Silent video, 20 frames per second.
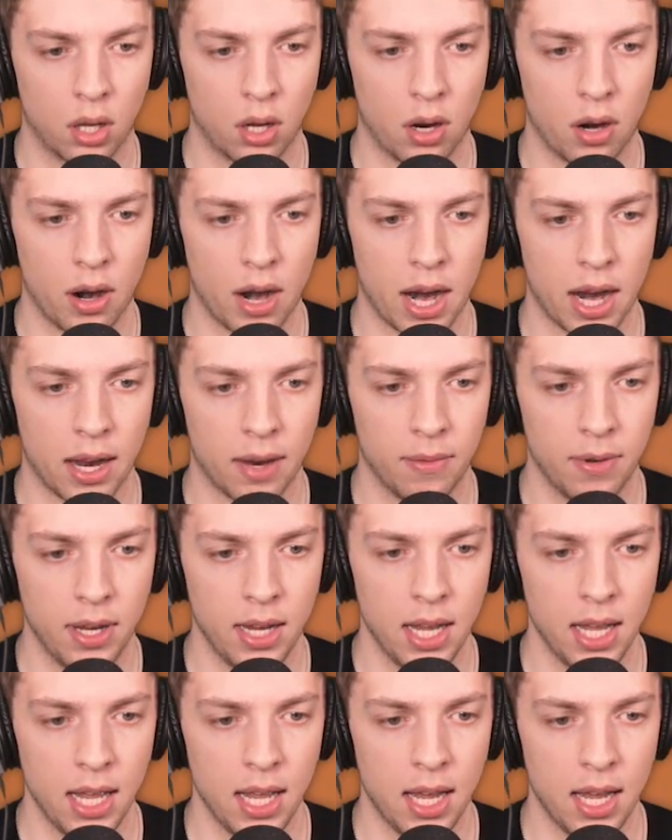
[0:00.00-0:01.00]
All right,
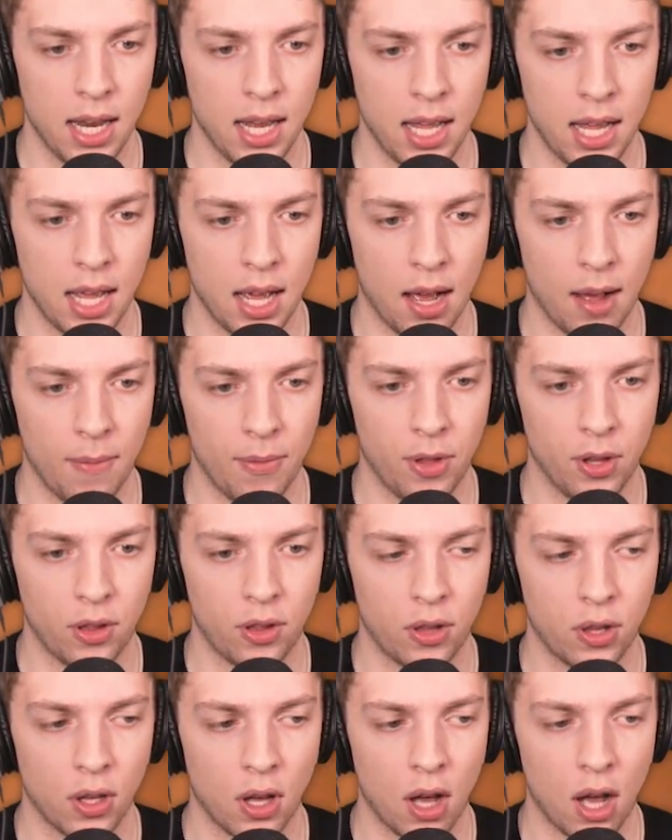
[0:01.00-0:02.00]
nearly up the
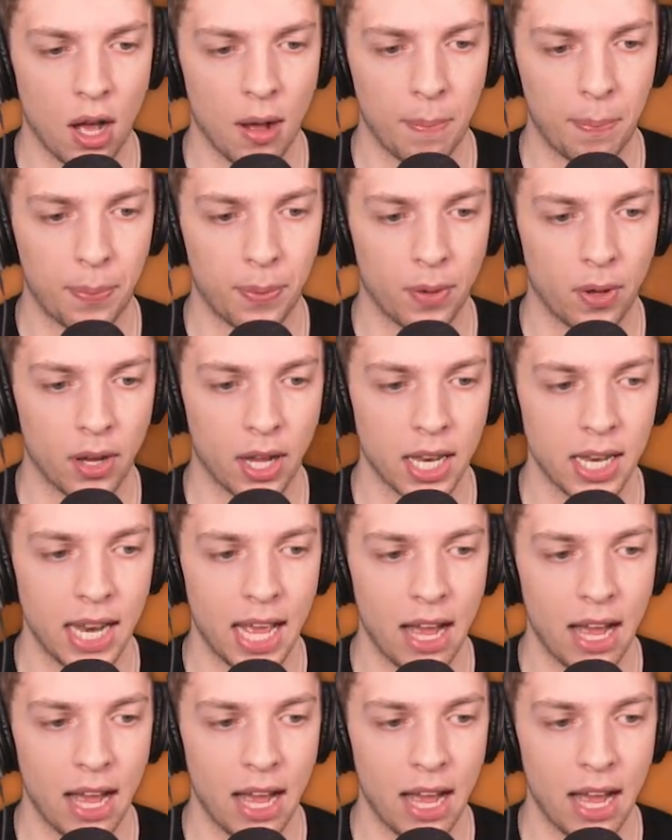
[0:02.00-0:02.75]
top. Okay,